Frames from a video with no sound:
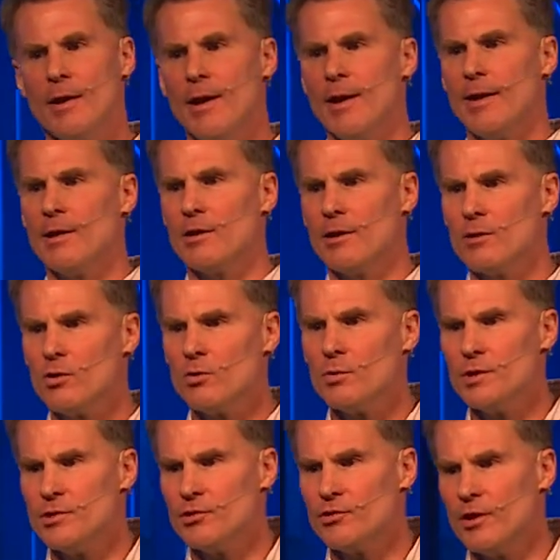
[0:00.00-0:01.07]
And look what
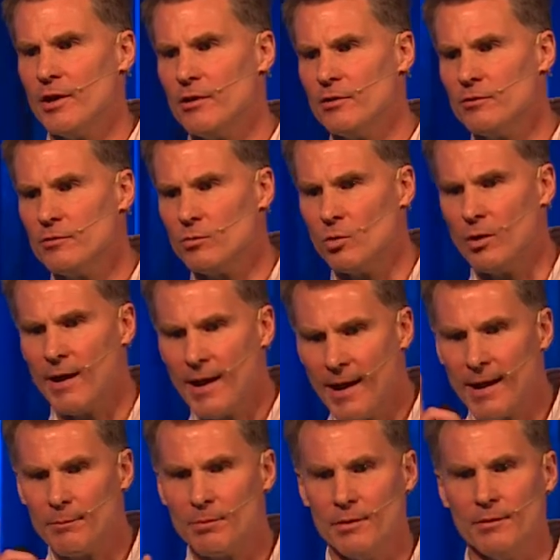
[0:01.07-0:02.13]
he says will
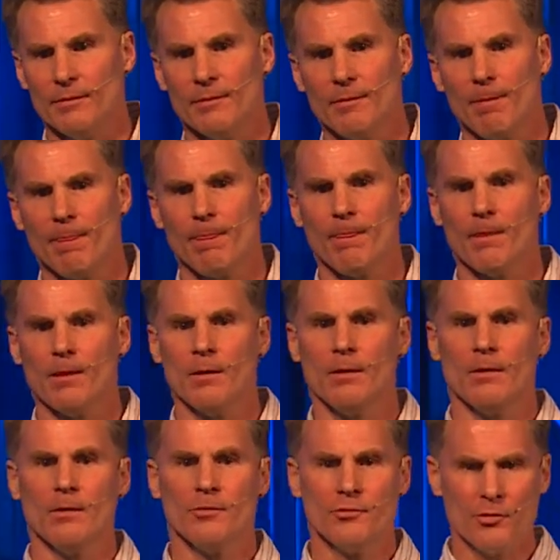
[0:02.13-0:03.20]
happen
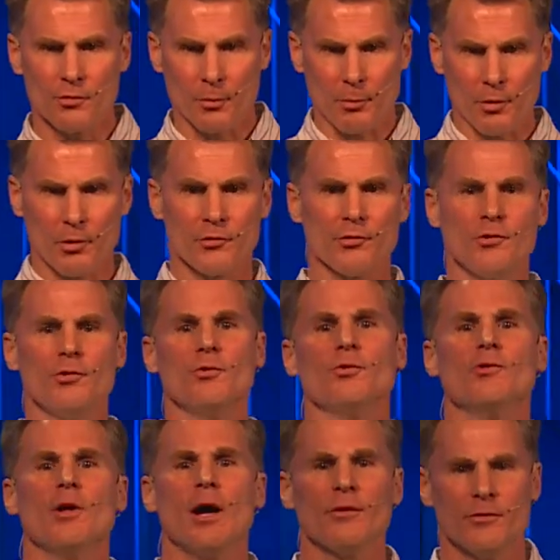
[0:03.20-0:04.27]
to the person who's
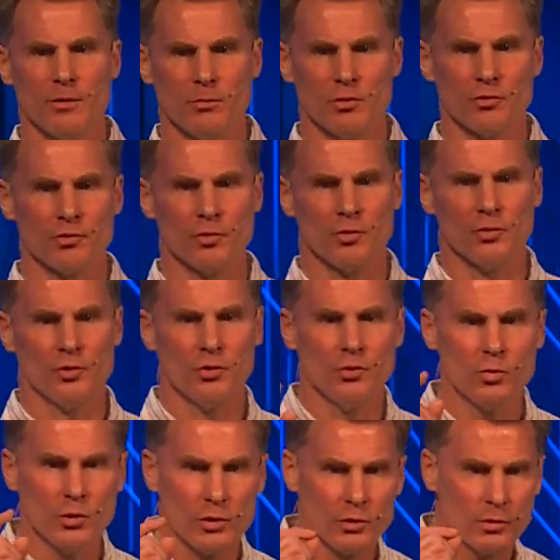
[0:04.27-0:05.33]
not double-souled, who
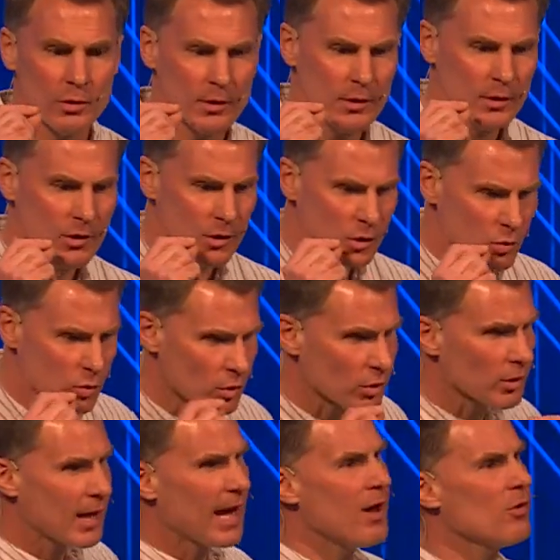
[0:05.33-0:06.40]
will
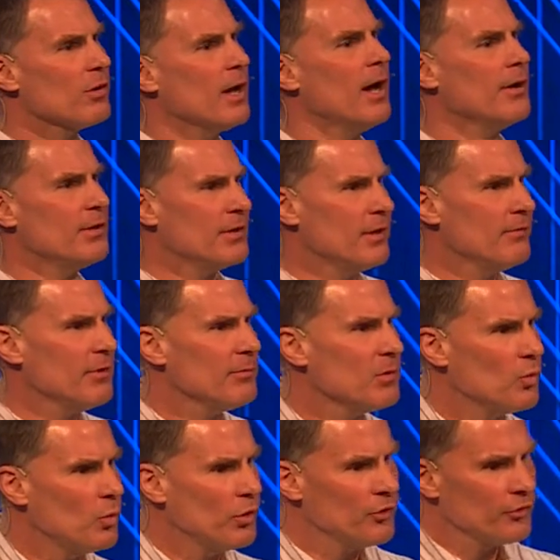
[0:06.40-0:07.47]
allow God to give him the
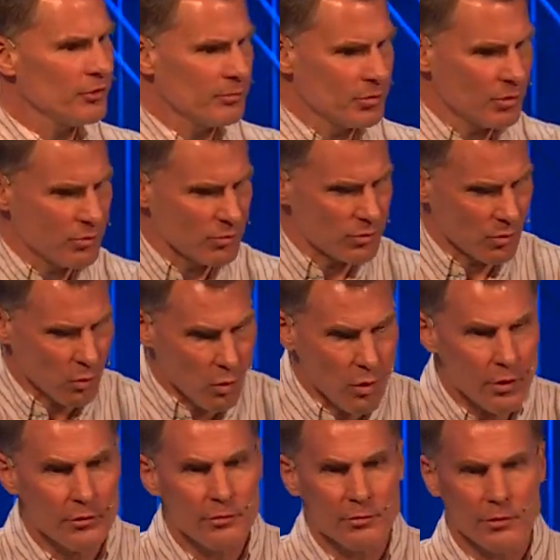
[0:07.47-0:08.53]
wisdom to
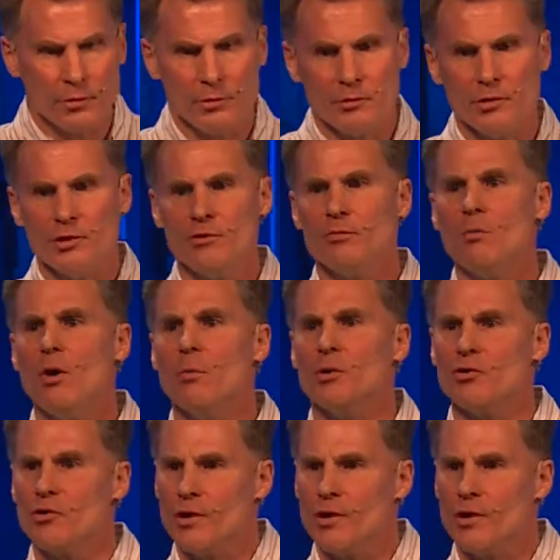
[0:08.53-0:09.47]
work through these moments,